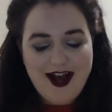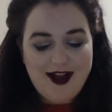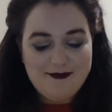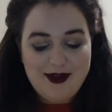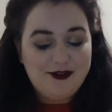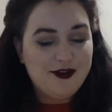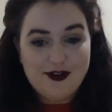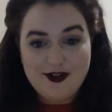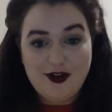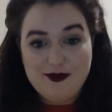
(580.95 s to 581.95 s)
I'm not
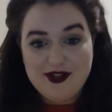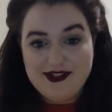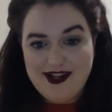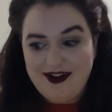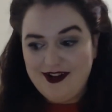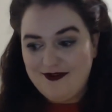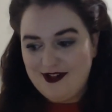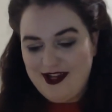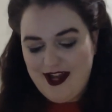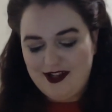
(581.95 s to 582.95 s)
going to open it now and have
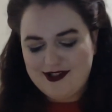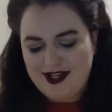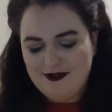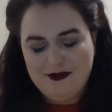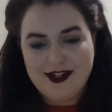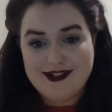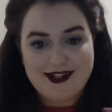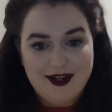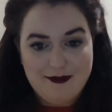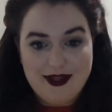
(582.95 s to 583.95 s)
it now because I don't think it's
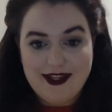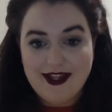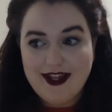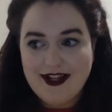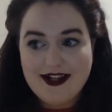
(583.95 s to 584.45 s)
going to be